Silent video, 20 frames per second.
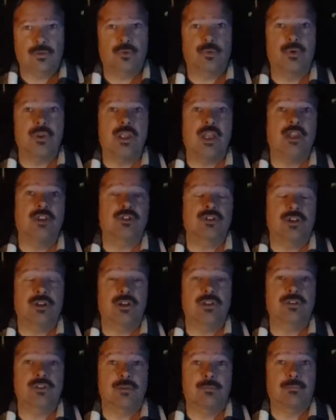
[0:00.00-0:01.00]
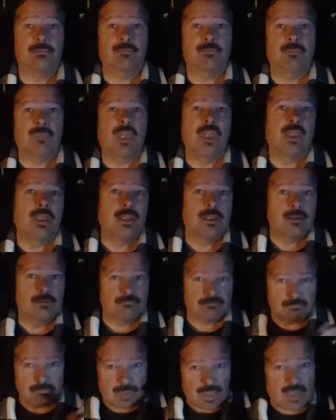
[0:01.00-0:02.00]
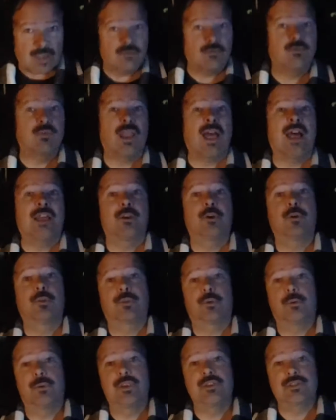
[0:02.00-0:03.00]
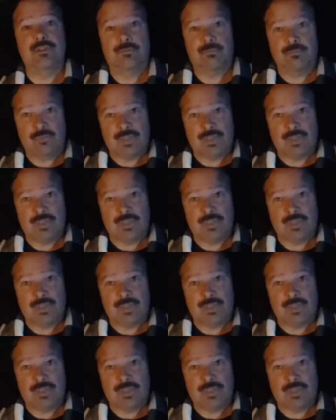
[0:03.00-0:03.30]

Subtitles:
creationism and flat eartherism.